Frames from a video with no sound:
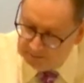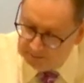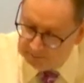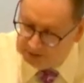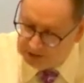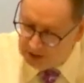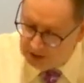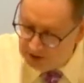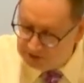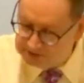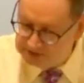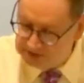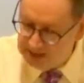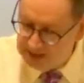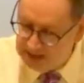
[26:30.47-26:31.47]

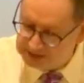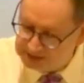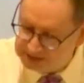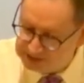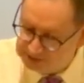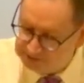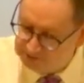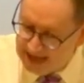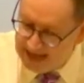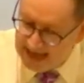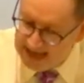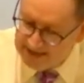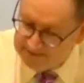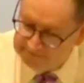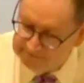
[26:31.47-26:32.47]
because it has
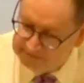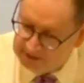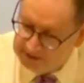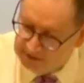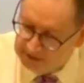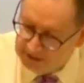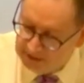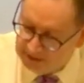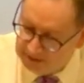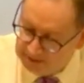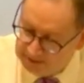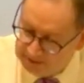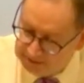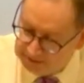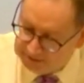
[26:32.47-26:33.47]
survived
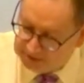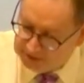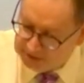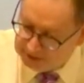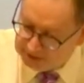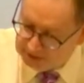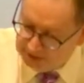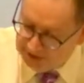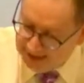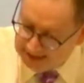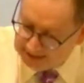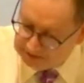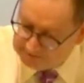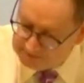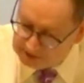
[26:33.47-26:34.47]
the
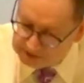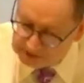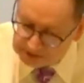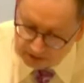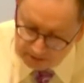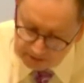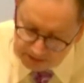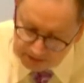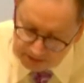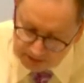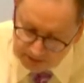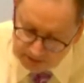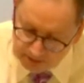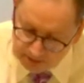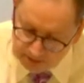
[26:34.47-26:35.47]
neglect of the church,
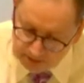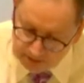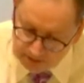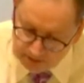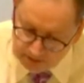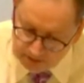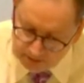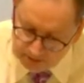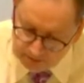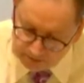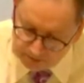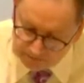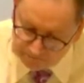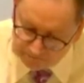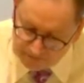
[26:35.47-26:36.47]

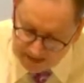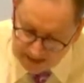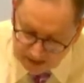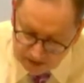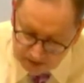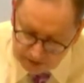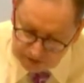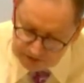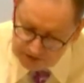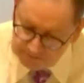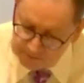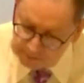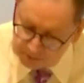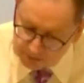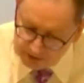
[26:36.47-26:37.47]
the failures
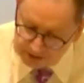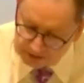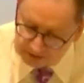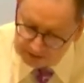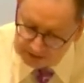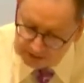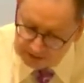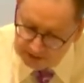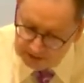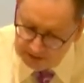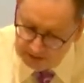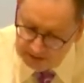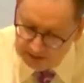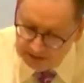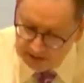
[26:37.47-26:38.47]
of the preachers,
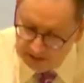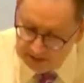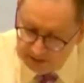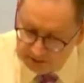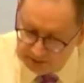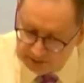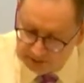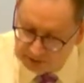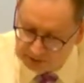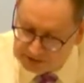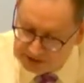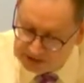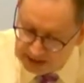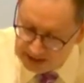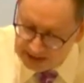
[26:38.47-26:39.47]
the
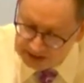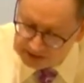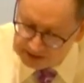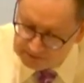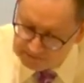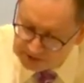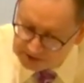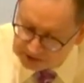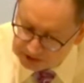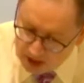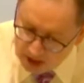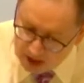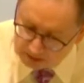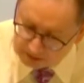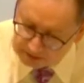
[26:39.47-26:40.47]
critiques of the
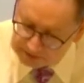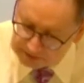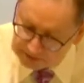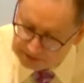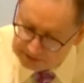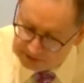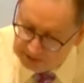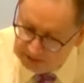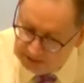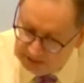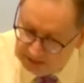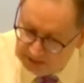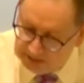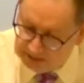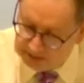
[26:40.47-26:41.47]
scholars,
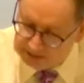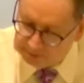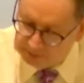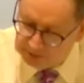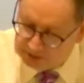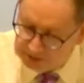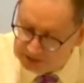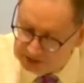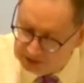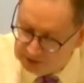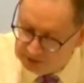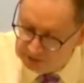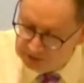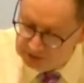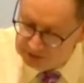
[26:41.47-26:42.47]
the
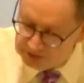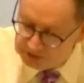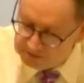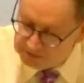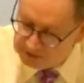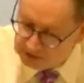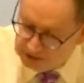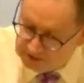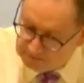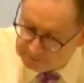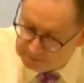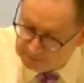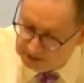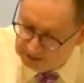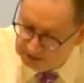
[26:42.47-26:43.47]
persecutions of the
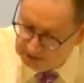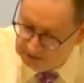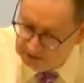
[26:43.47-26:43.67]
government,